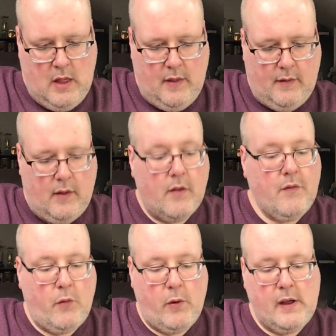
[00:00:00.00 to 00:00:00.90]
This is
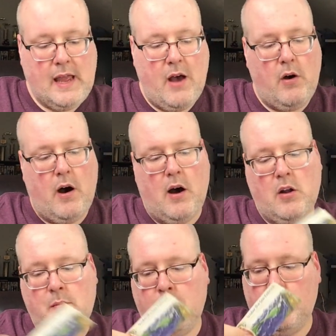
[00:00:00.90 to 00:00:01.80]
40 count
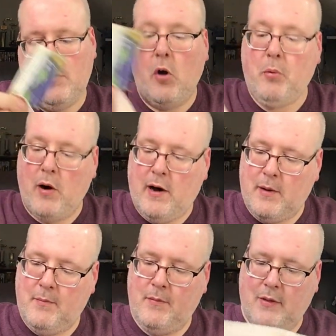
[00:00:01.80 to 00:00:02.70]
opal
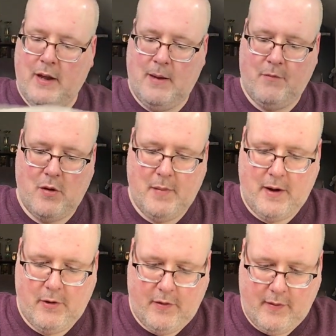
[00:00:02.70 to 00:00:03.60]
autumn linen from
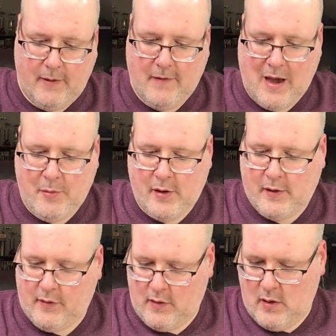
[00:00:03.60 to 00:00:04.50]
Under the Sea Fabrics.